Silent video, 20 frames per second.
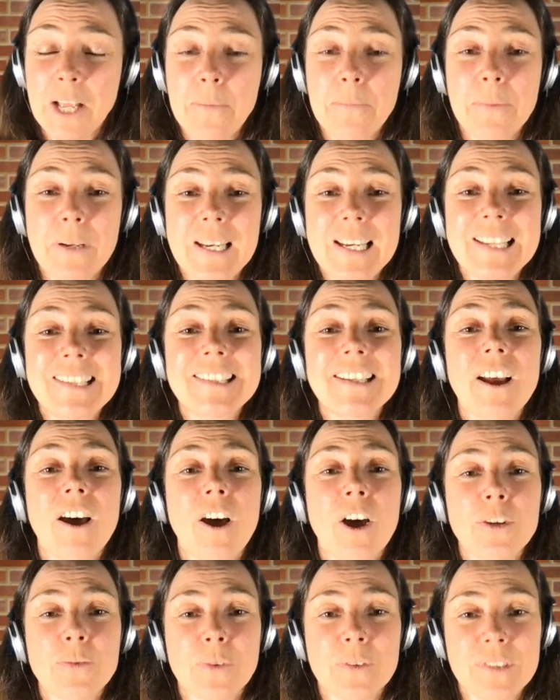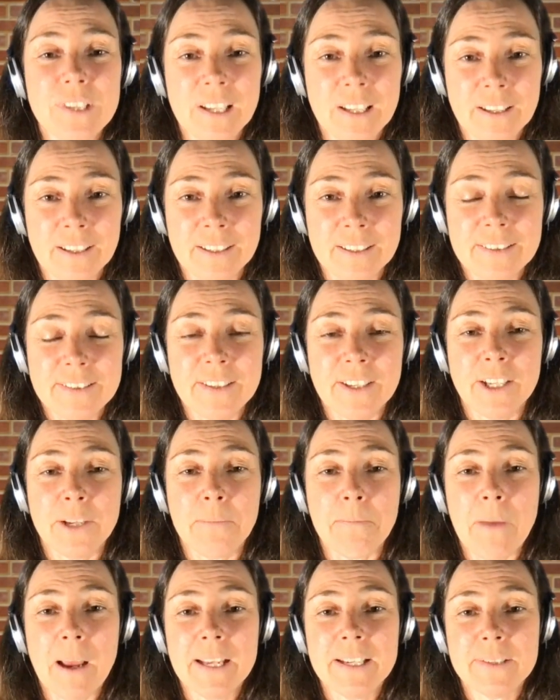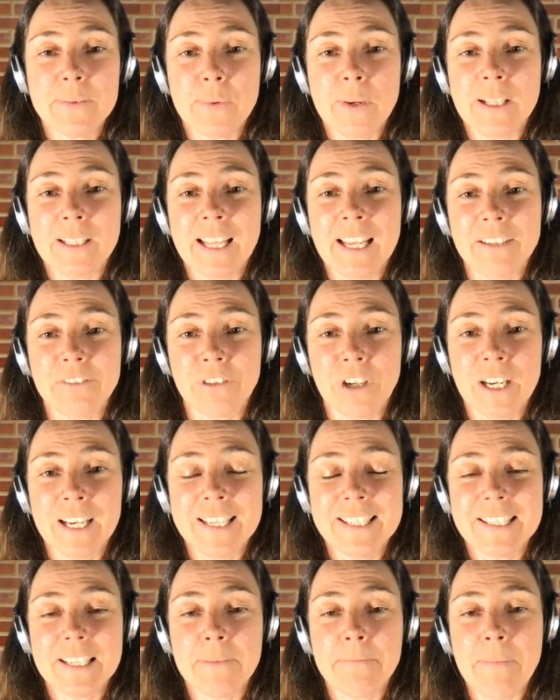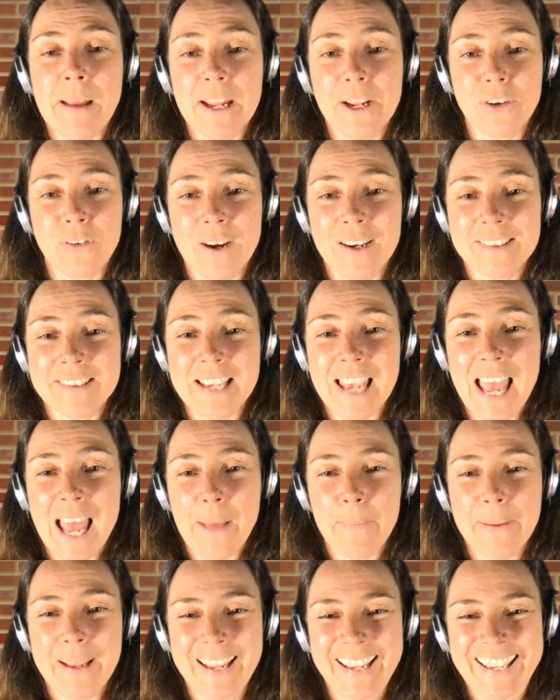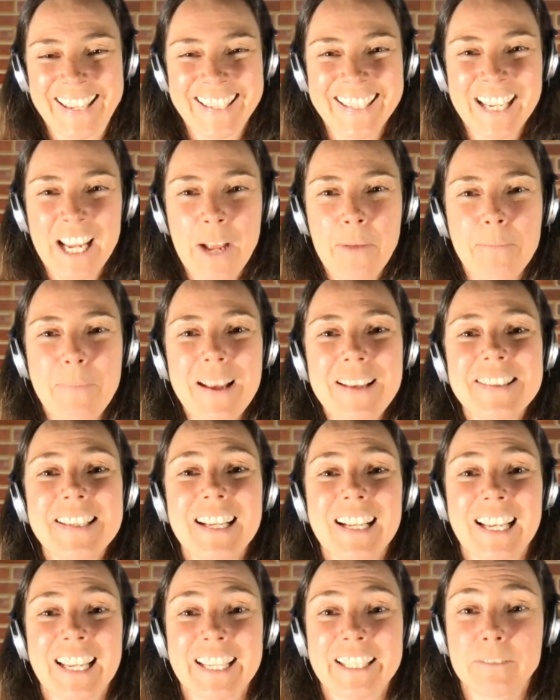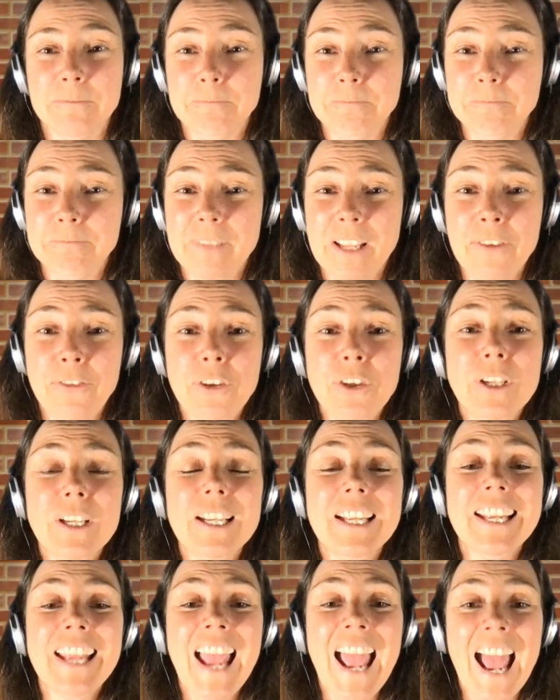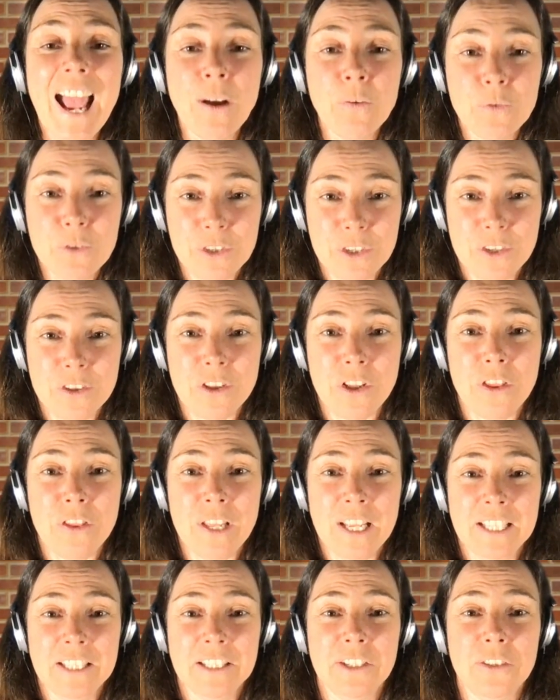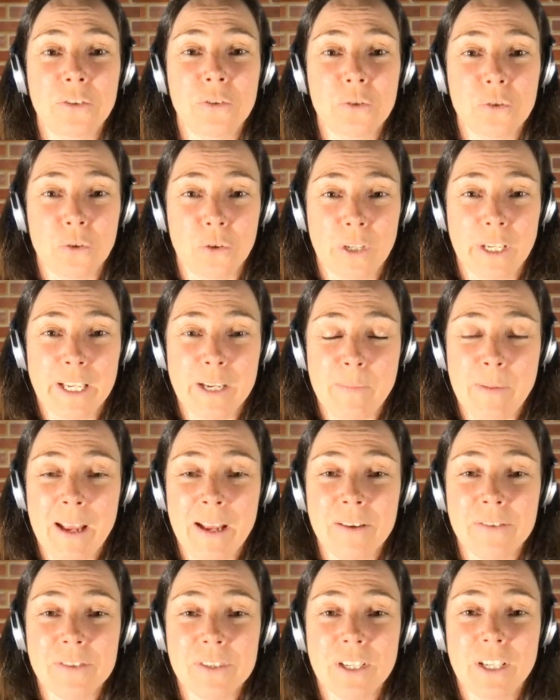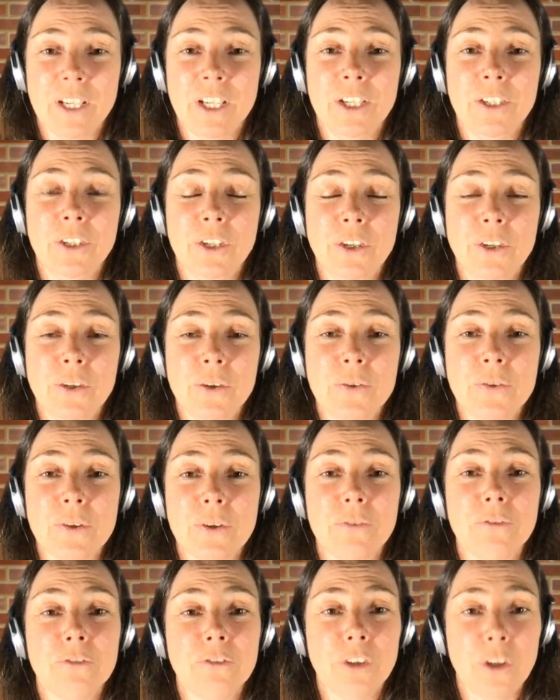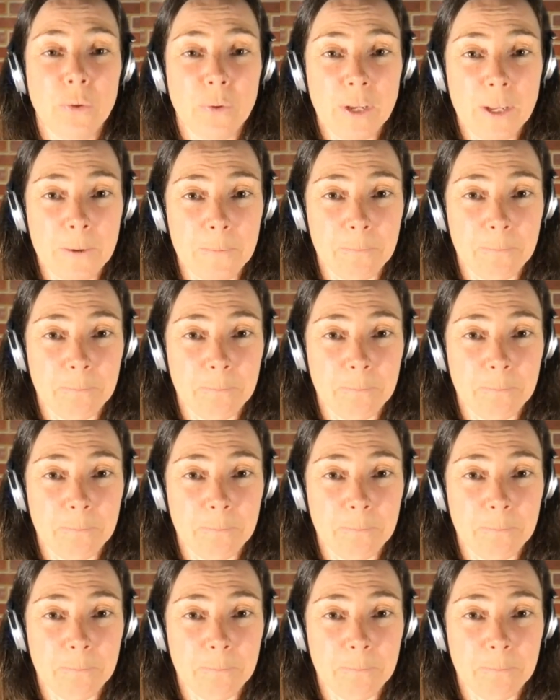But it isn't a hard one to learn, so you might as well get it right, make your editor happy. Basically, if you can count the thing that you're talking about, you use fewer.